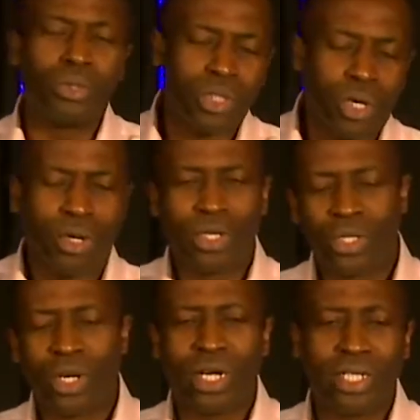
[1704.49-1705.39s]
they'll talk
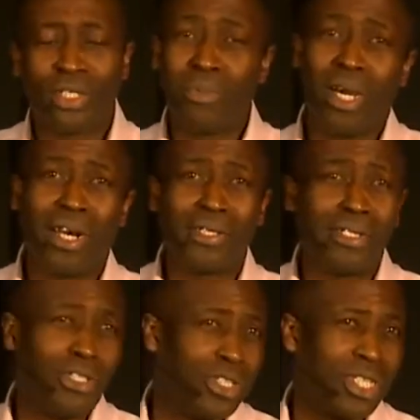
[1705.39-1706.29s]
and say, to be
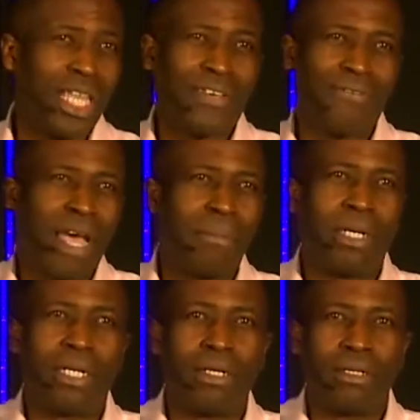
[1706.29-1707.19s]
honest, it's just like
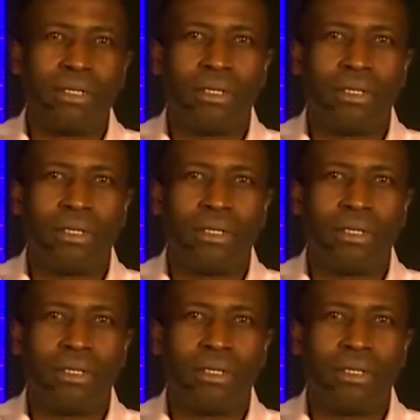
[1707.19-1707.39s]
family.